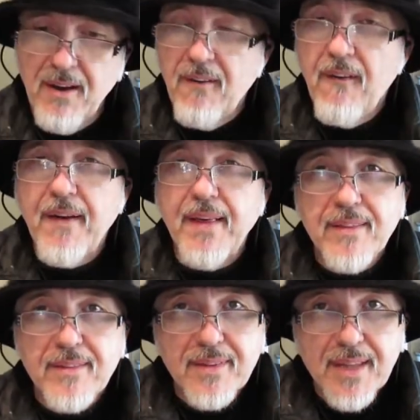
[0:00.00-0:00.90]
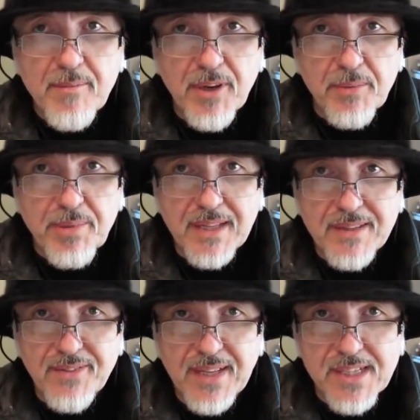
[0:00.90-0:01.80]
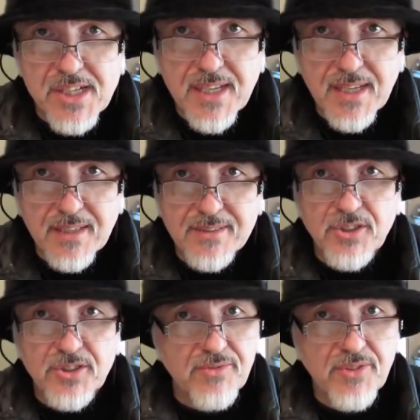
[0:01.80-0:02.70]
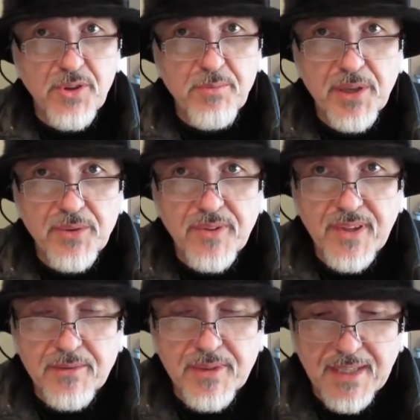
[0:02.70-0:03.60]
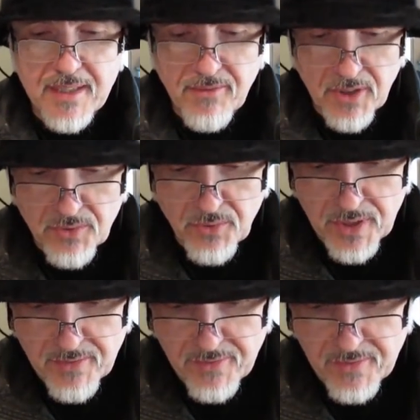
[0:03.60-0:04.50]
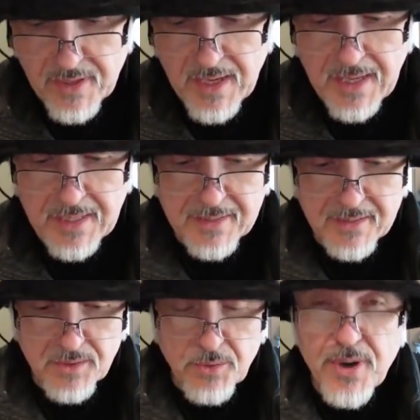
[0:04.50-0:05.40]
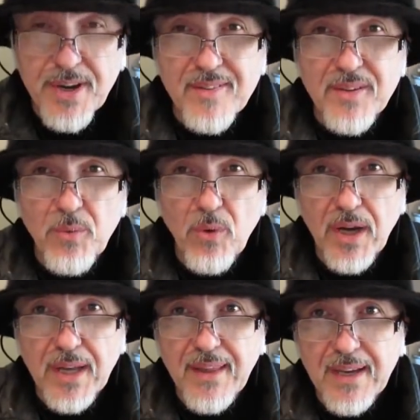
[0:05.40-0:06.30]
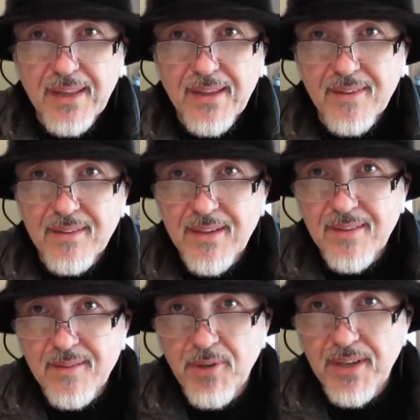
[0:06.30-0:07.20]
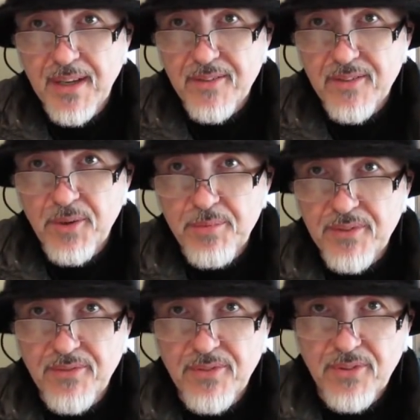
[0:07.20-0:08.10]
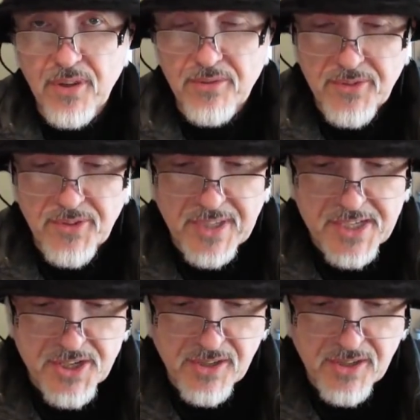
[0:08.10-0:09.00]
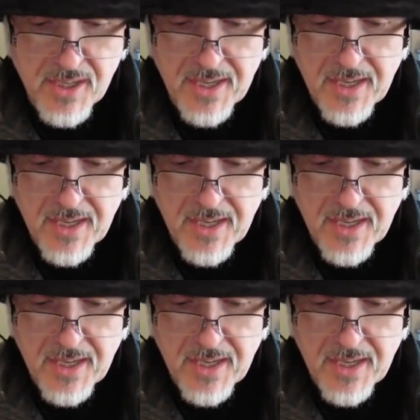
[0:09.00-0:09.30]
Alright, so they're my plans for next year, just a few builds I'm getting involved with, and the reason why that is my next topic of conversation.